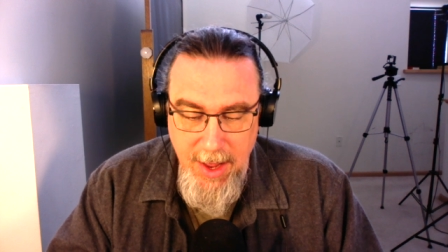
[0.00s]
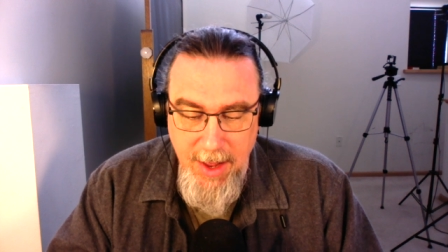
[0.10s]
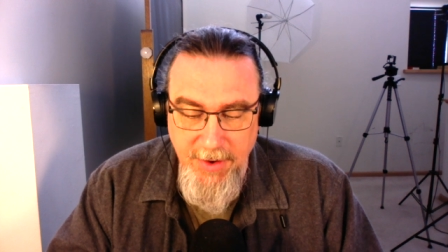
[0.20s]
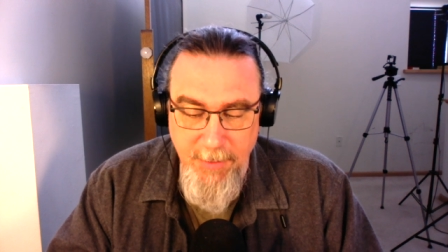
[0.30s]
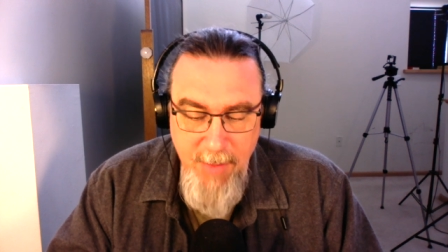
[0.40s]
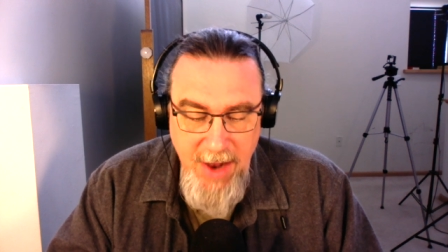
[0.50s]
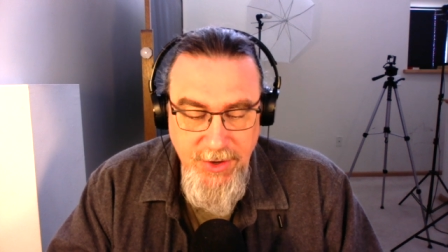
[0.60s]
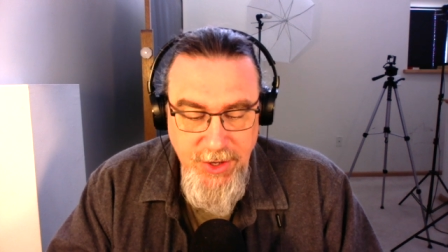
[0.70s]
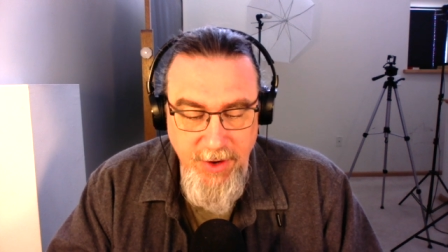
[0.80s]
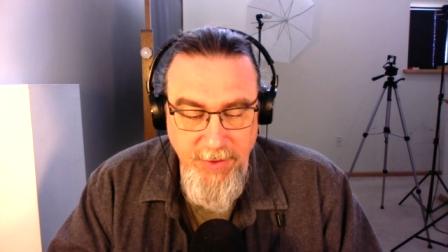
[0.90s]

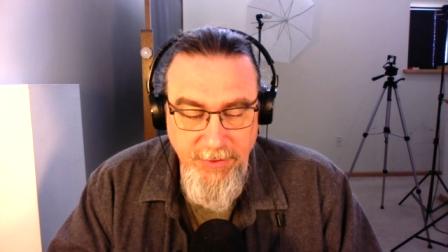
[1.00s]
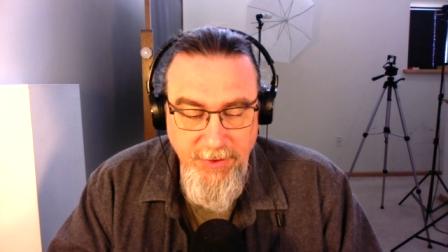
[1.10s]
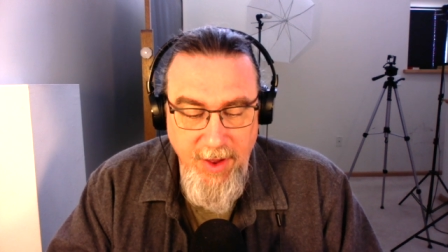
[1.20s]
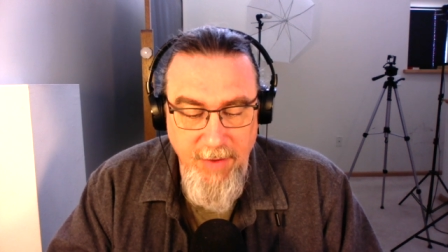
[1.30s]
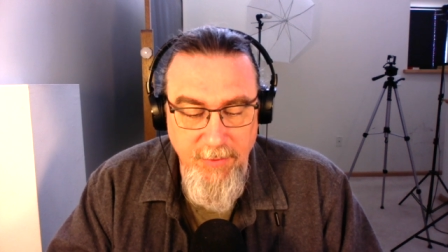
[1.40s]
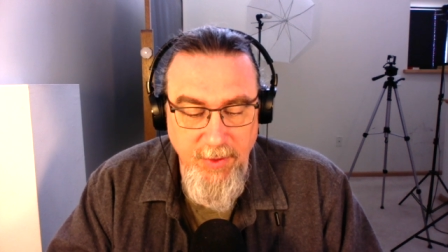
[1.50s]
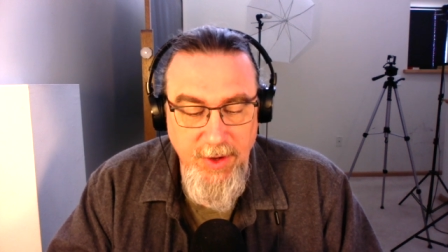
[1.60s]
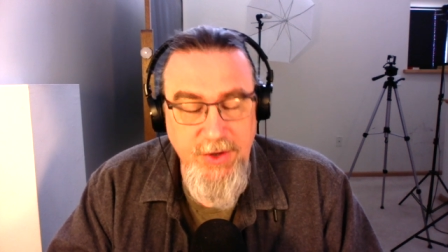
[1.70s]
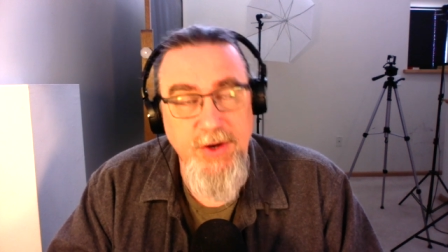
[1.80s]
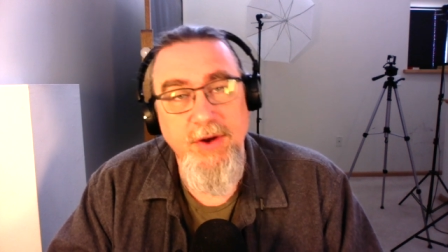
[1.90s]
dimensions of
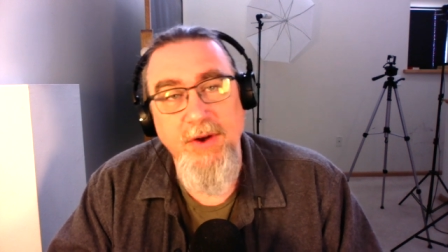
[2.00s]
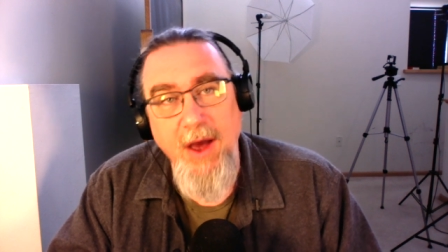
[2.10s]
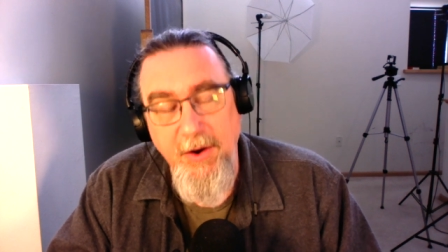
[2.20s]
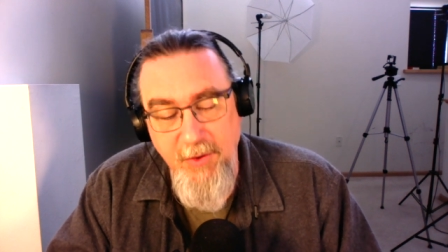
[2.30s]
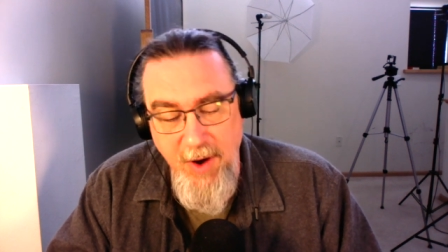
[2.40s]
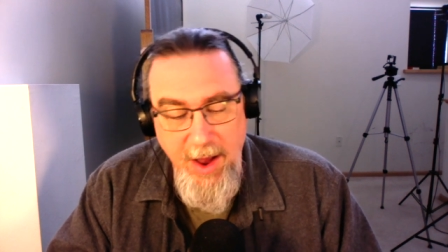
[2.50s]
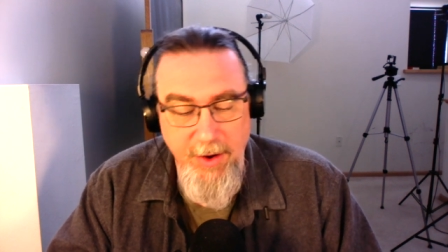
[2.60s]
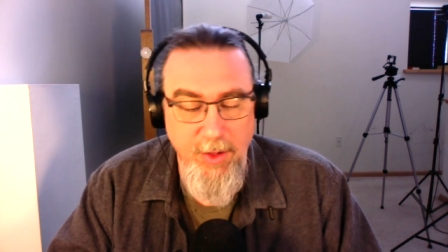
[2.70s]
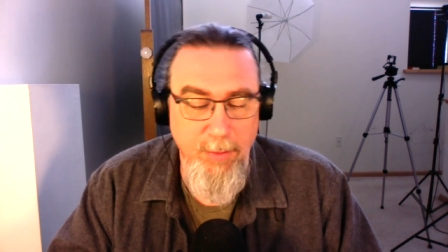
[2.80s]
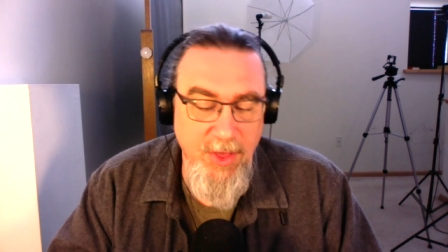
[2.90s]
religion:
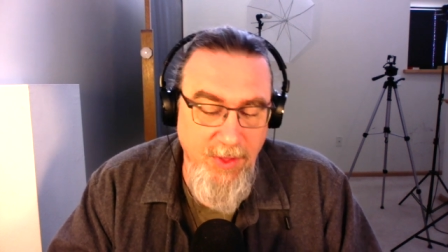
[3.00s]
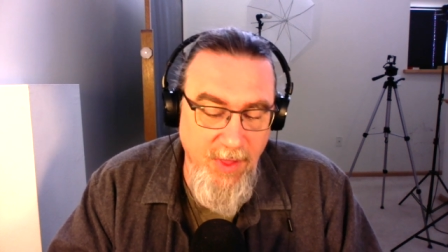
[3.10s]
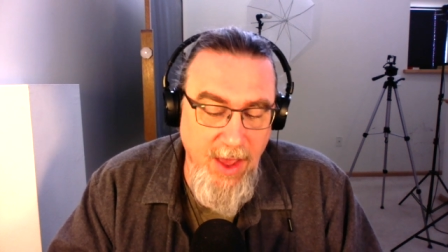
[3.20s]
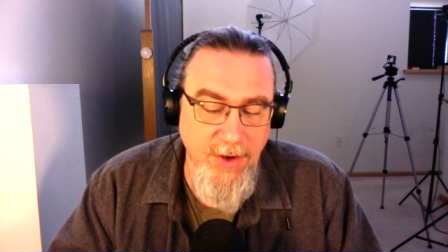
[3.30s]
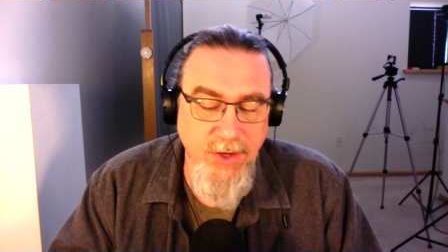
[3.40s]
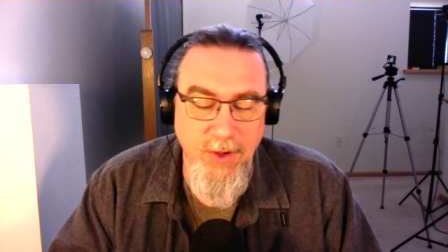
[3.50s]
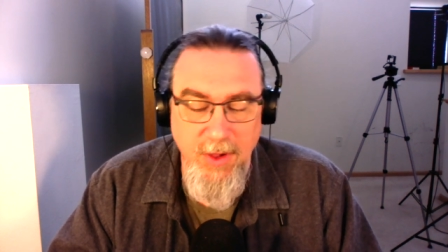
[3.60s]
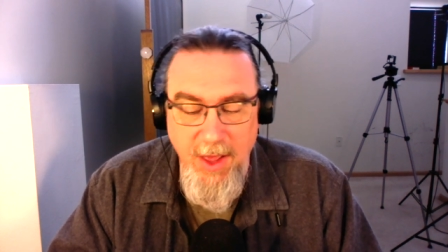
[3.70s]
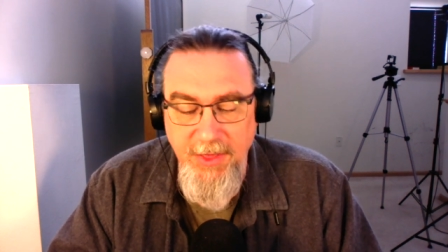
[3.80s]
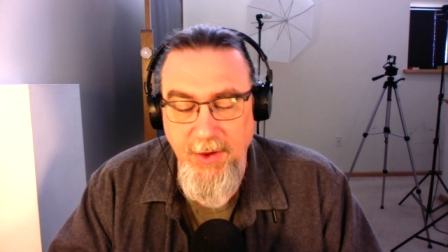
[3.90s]
doctrinal,
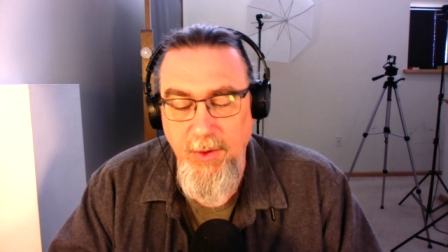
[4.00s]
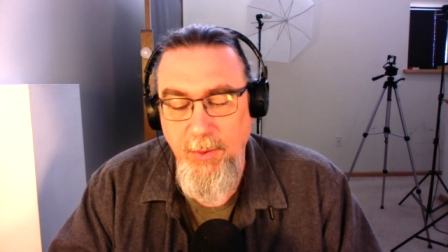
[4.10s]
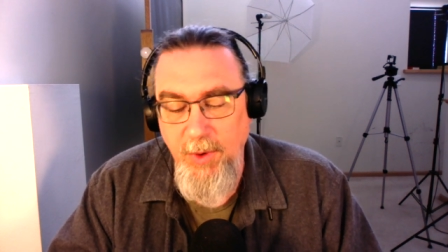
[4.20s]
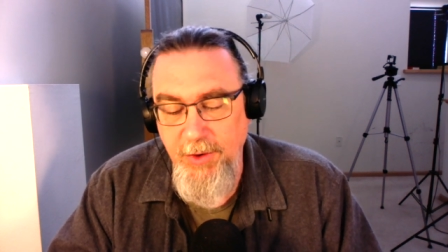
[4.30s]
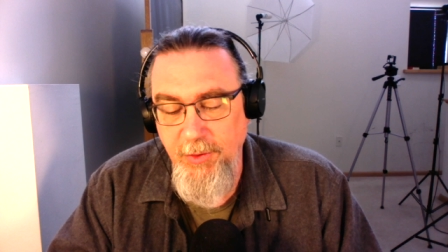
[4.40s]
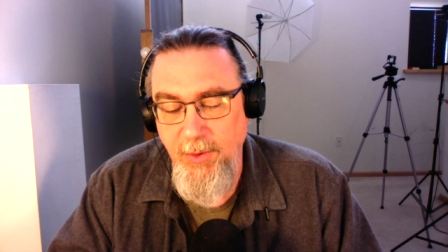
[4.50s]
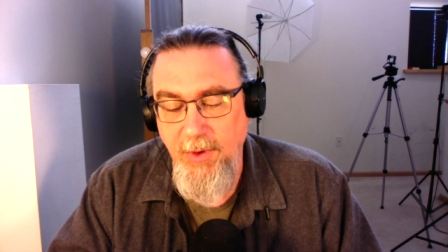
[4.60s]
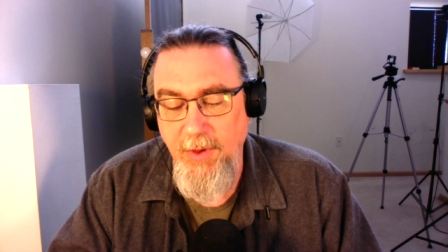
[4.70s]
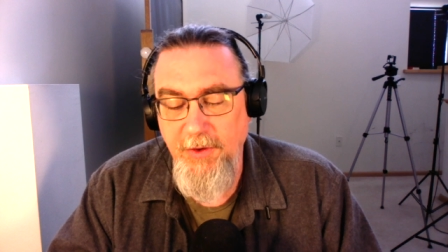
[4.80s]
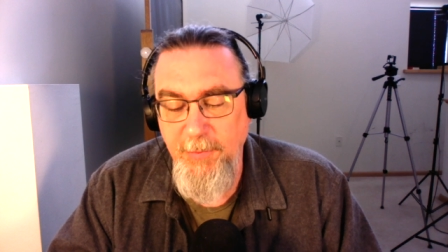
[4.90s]
mythological, ethical,
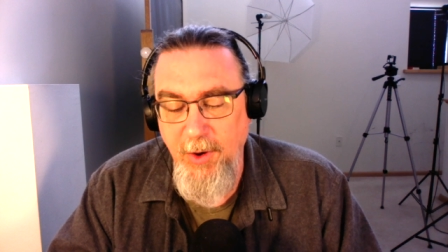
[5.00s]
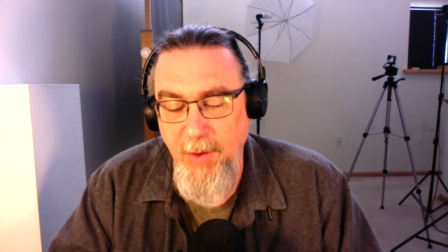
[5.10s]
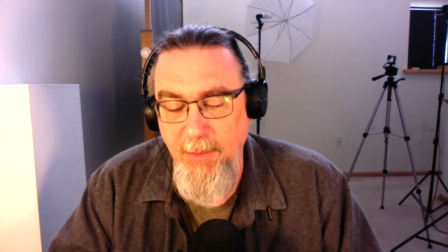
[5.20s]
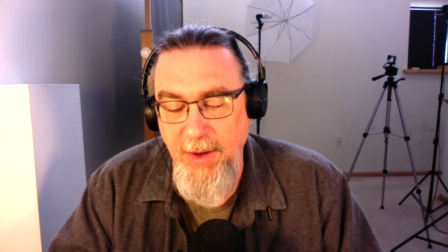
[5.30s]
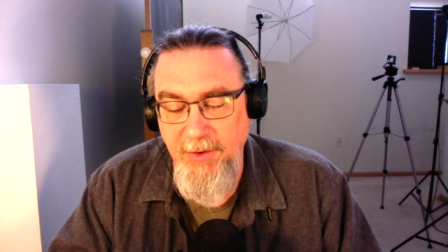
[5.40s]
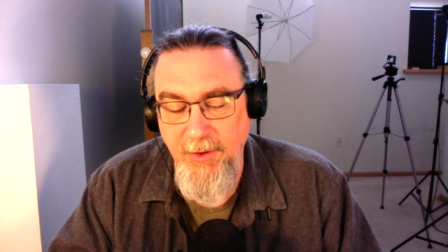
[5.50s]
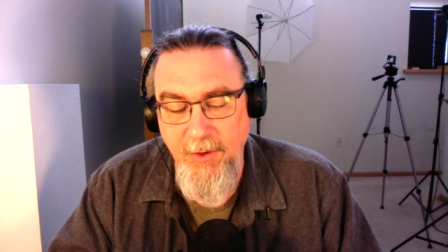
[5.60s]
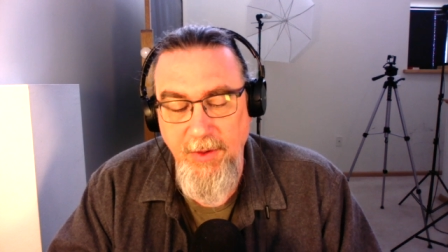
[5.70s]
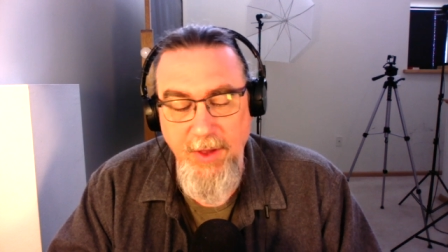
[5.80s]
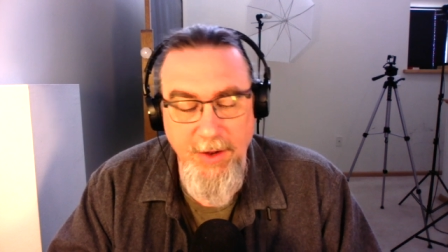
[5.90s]
ritual,
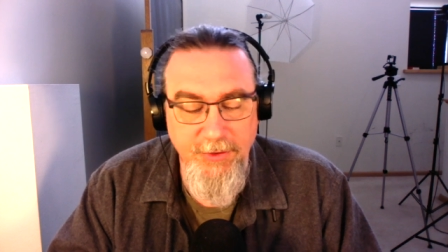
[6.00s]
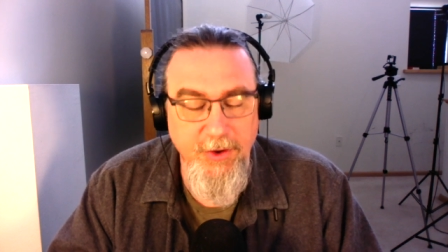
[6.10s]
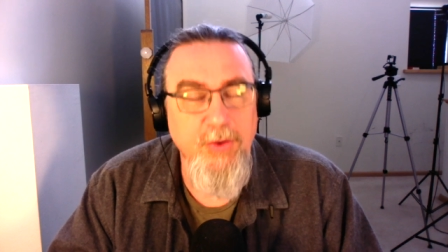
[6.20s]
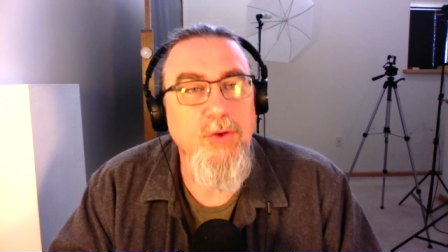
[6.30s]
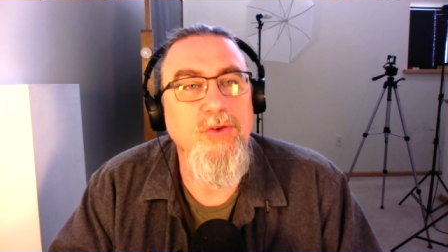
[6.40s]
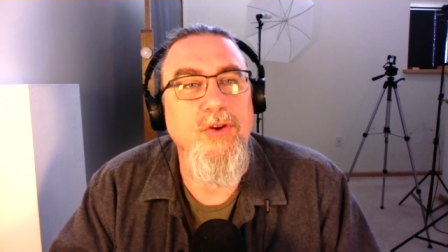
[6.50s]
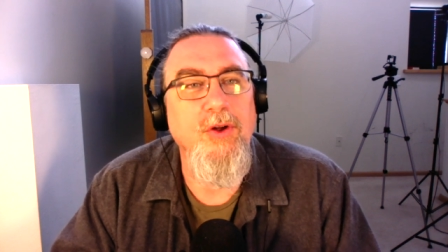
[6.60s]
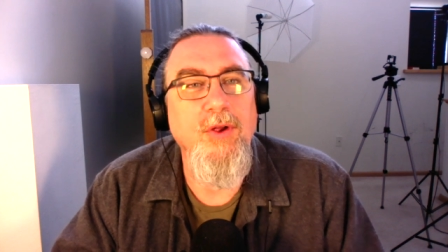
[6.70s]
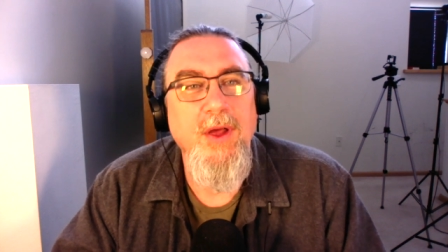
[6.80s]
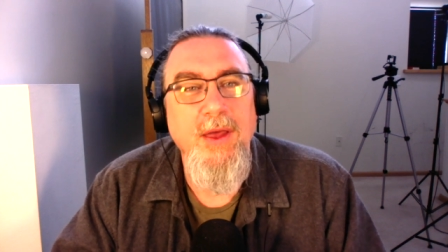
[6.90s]
experimental,
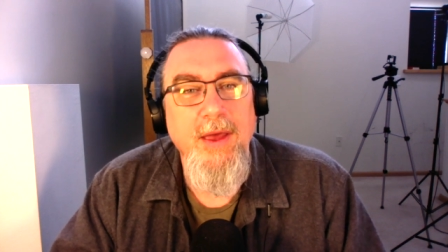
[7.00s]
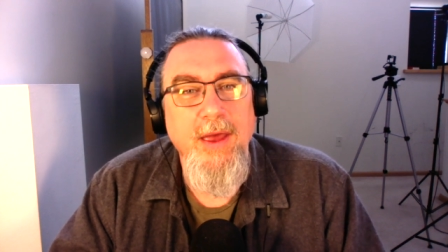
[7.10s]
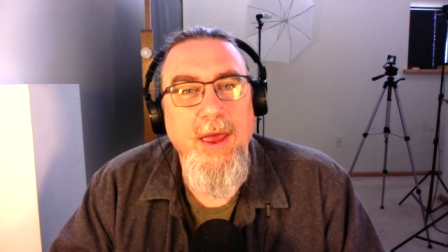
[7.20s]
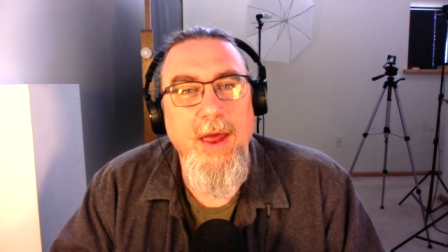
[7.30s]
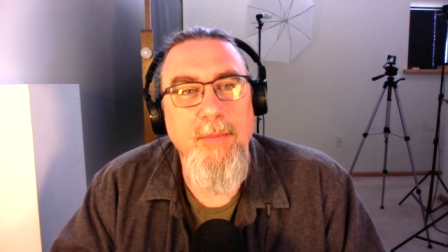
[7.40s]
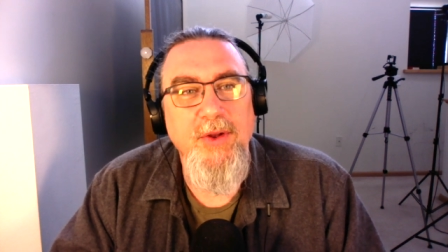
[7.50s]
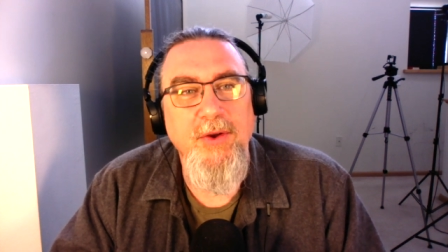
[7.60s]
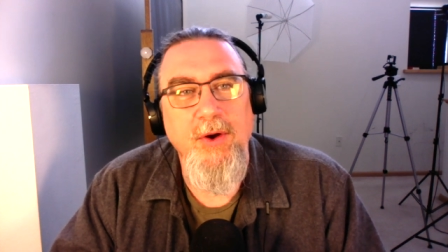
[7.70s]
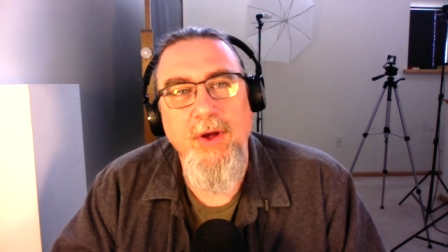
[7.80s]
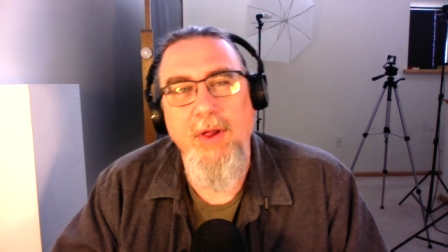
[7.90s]
institutional, and
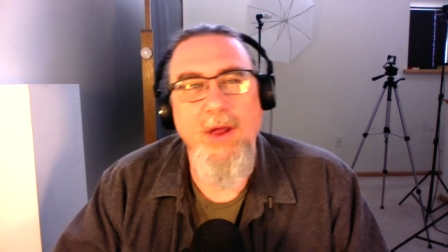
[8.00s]
material.